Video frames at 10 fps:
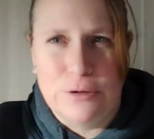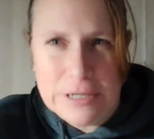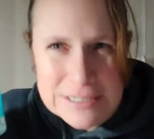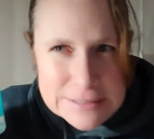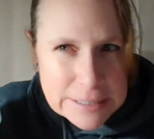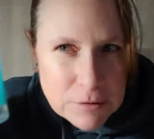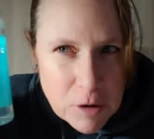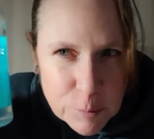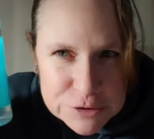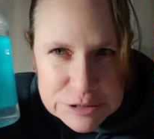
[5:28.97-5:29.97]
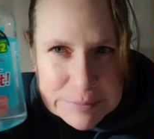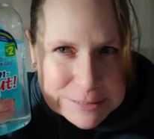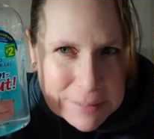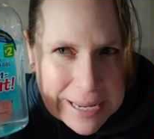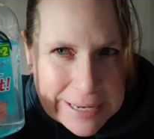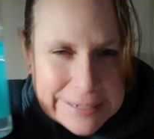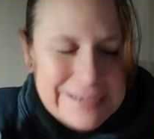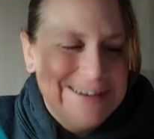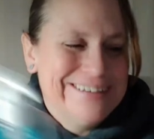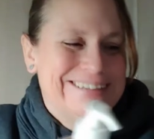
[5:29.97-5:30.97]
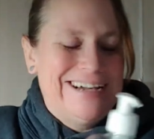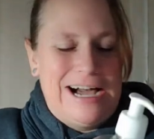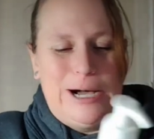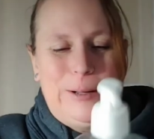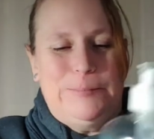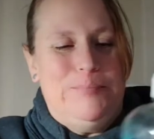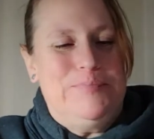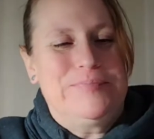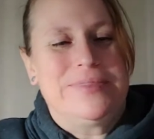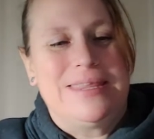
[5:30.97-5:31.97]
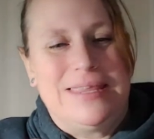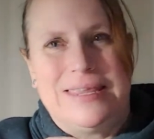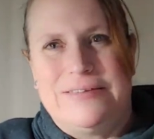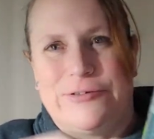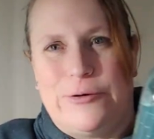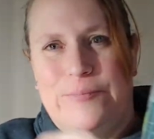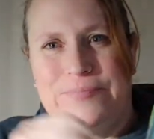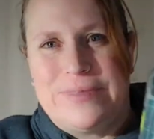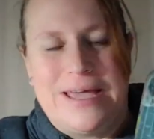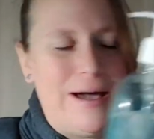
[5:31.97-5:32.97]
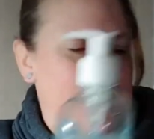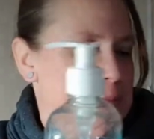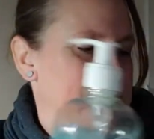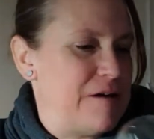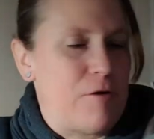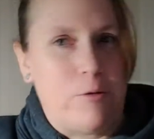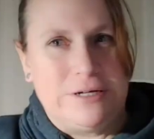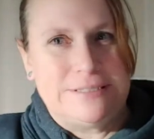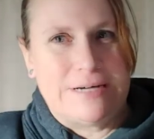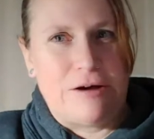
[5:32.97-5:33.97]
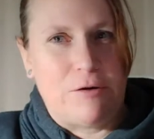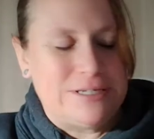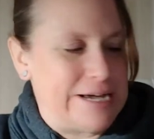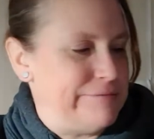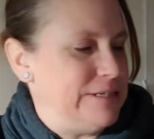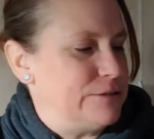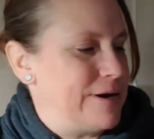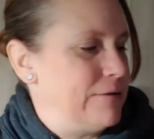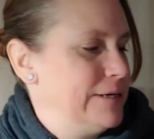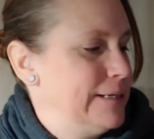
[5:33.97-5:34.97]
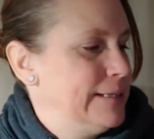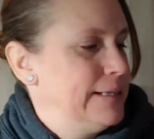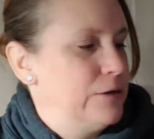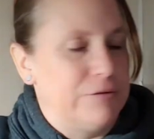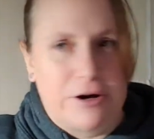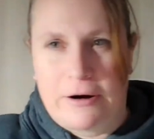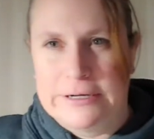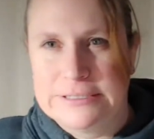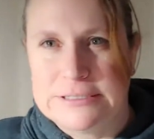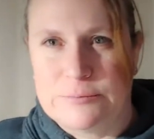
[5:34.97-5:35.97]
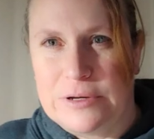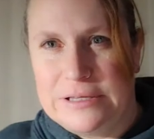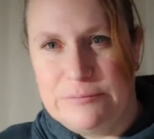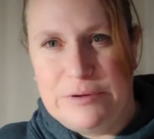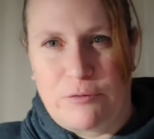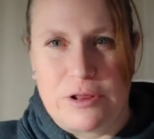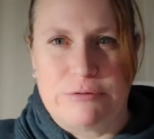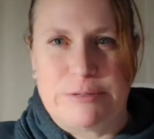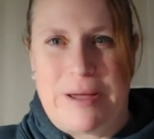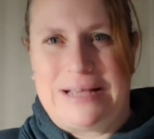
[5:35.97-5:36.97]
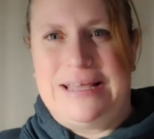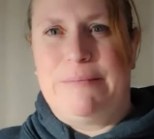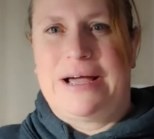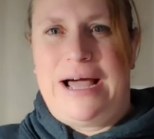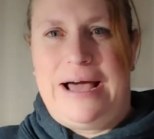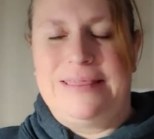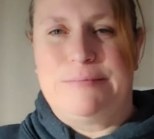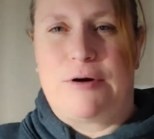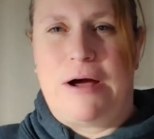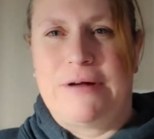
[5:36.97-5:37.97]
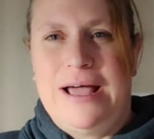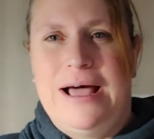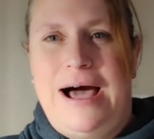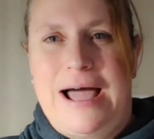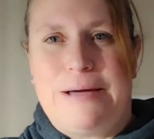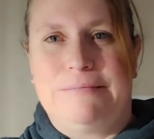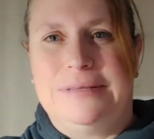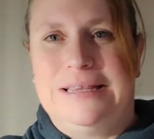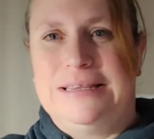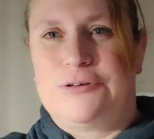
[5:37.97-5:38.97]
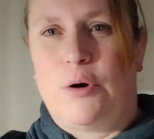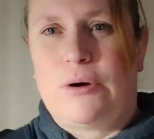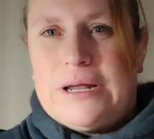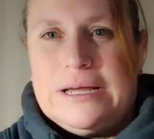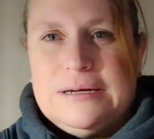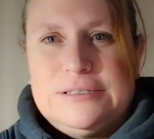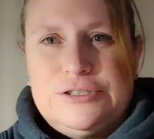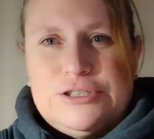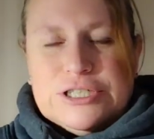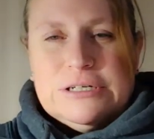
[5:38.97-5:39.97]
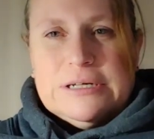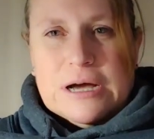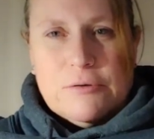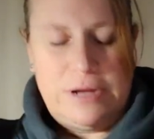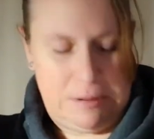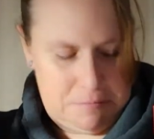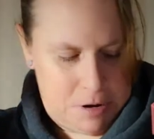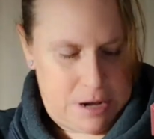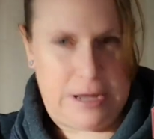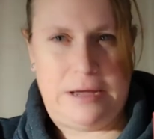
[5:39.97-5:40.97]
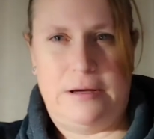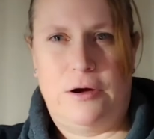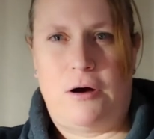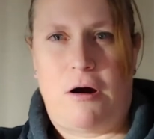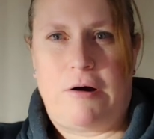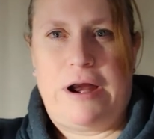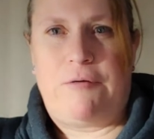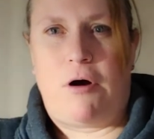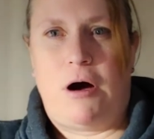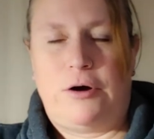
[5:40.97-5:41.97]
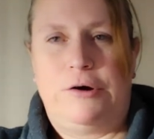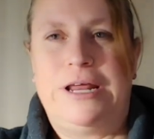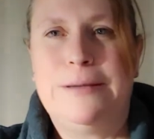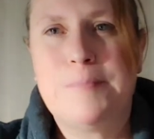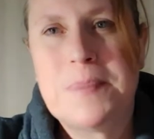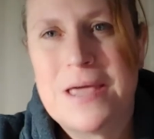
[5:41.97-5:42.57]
Look, it's like almost as big as my head. Um, so yeah, I've always, I always have these around. Regardless, when before there was a pandemic, I had them around. I am totally chilling out in my R A Raw hoodie.